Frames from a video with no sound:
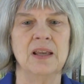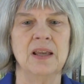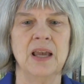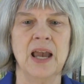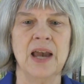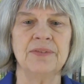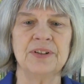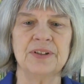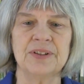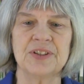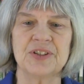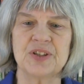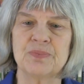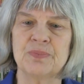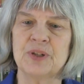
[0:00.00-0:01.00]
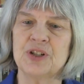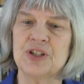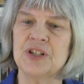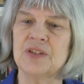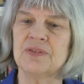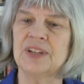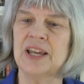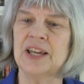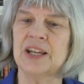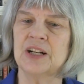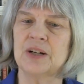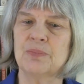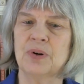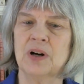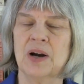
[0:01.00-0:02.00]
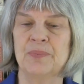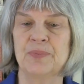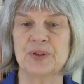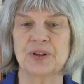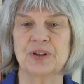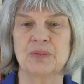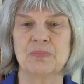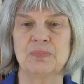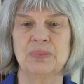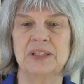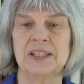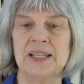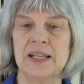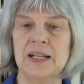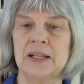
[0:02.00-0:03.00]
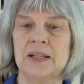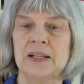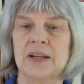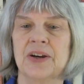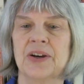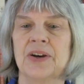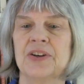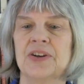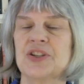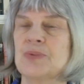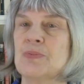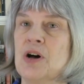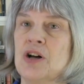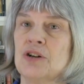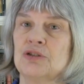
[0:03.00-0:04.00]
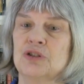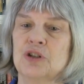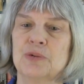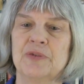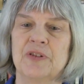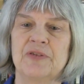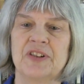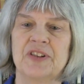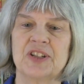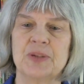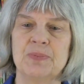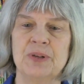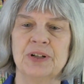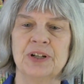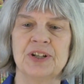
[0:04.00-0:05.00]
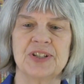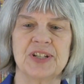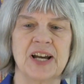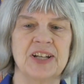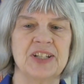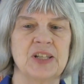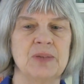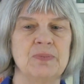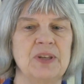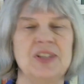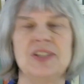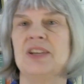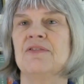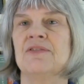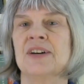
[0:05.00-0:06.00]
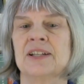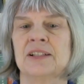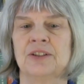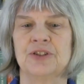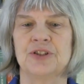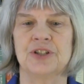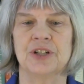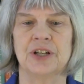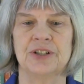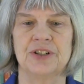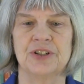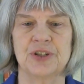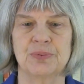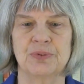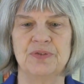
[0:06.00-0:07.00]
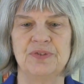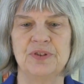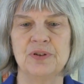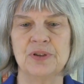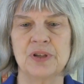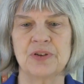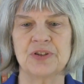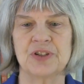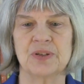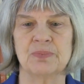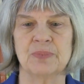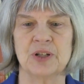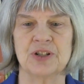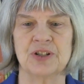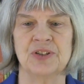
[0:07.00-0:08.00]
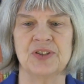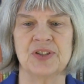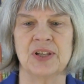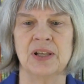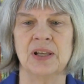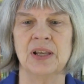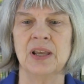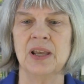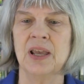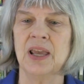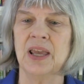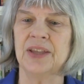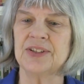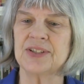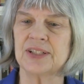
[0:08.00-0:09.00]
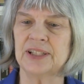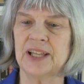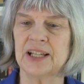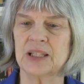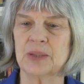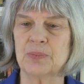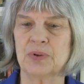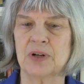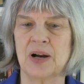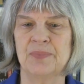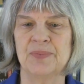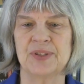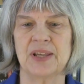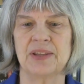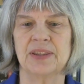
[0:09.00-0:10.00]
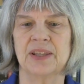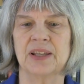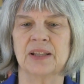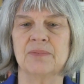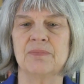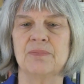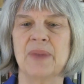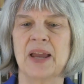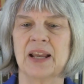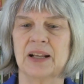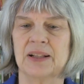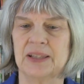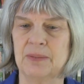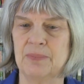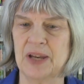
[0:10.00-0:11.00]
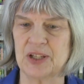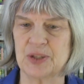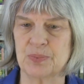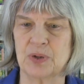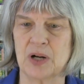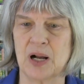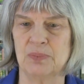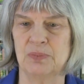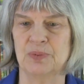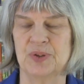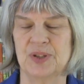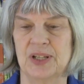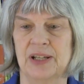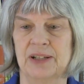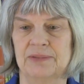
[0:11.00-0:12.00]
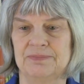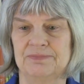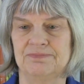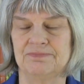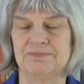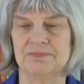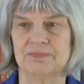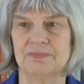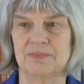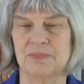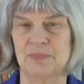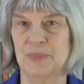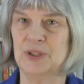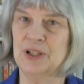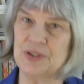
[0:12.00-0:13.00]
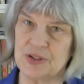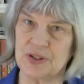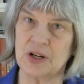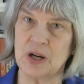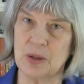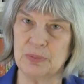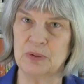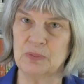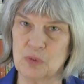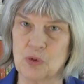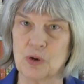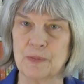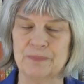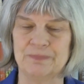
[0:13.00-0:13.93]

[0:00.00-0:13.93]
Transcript: After the submission of candidate problems are completed, a small group of experienced I C P C finals judges review those submissions and select the problems they think make the best problem set, plus a couple more.